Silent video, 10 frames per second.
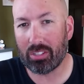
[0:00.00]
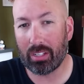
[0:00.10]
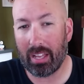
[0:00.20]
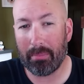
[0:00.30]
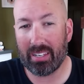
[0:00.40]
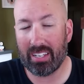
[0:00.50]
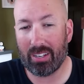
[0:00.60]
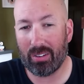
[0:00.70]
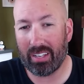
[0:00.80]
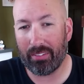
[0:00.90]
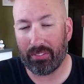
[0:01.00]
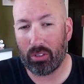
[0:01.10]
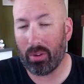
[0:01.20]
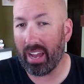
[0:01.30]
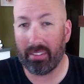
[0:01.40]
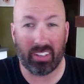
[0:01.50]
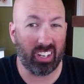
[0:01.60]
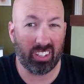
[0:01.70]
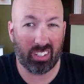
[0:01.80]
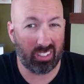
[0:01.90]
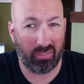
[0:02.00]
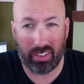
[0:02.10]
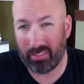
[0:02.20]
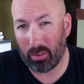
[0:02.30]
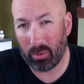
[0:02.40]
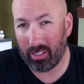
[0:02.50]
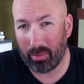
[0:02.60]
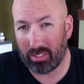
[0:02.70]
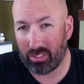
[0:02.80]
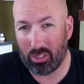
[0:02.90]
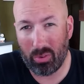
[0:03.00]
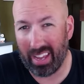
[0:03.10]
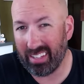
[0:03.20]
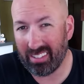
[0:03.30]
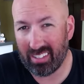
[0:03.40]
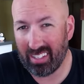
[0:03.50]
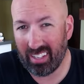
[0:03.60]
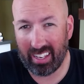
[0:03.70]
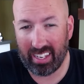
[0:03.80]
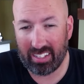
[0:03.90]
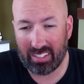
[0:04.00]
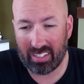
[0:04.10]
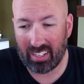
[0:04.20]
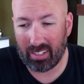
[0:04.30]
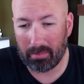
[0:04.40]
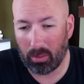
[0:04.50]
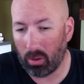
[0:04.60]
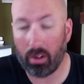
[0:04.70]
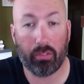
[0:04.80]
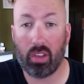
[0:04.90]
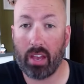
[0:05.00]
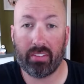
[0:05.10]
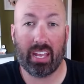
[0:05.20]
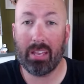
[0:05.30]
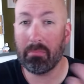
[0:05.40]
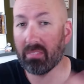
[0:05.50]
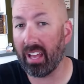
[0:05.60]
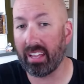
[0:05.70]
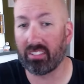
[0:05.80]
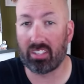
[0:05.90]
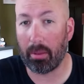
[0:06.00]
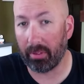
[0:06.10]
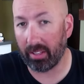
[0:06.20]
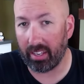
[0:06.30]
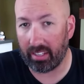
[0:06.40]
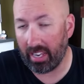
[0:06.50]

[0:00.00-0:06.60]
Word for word: So let me know if you have another favorite word with two N's in it, I guess, um, or, or if you have a name that has a double N.